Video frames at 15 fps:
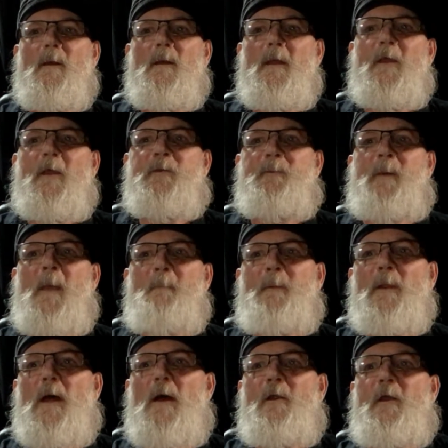It's people
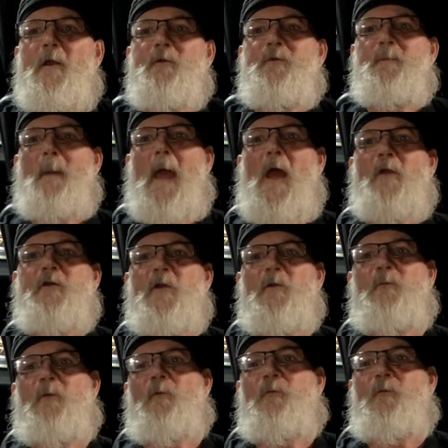out here smashing
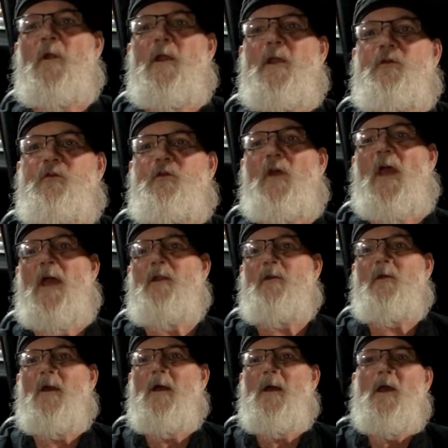for free shit.
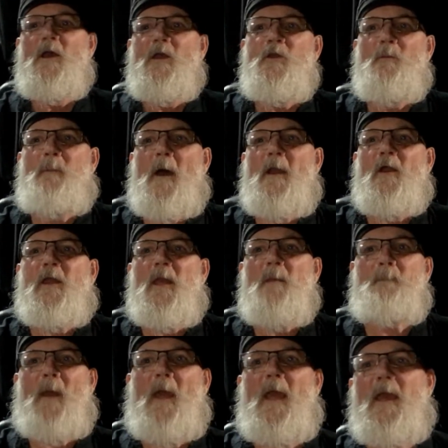You better get
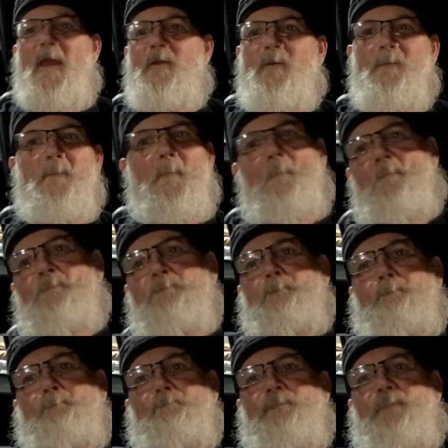paid.
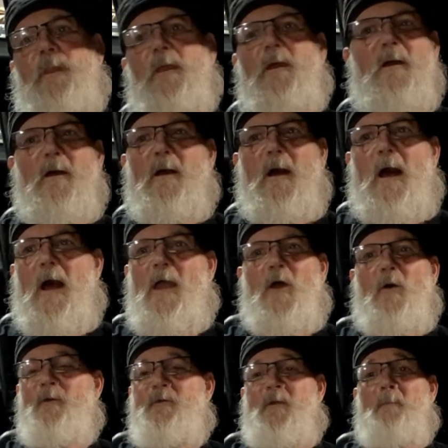I
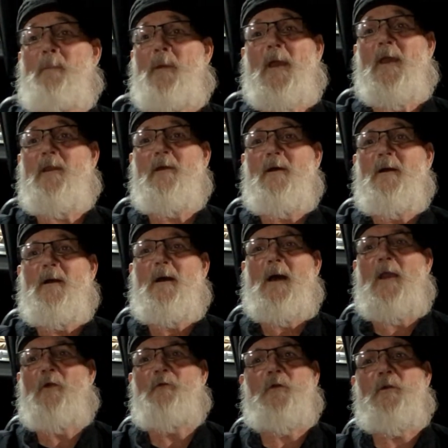always get paid. I
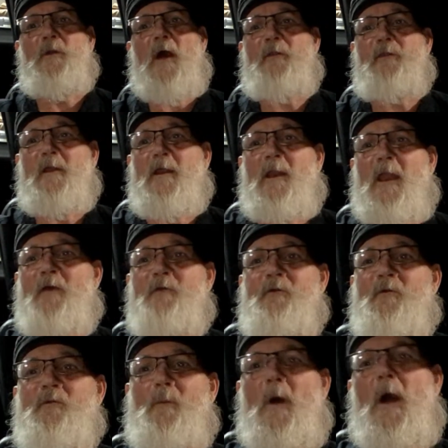don't do nothing unless
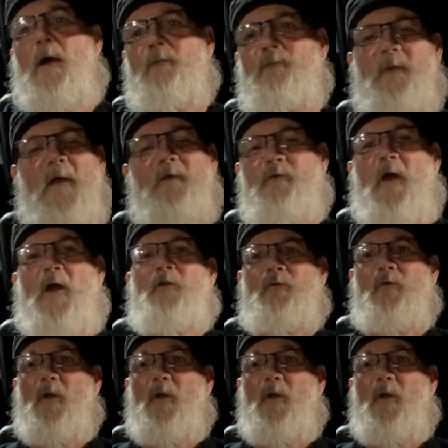there's, well, that's not true.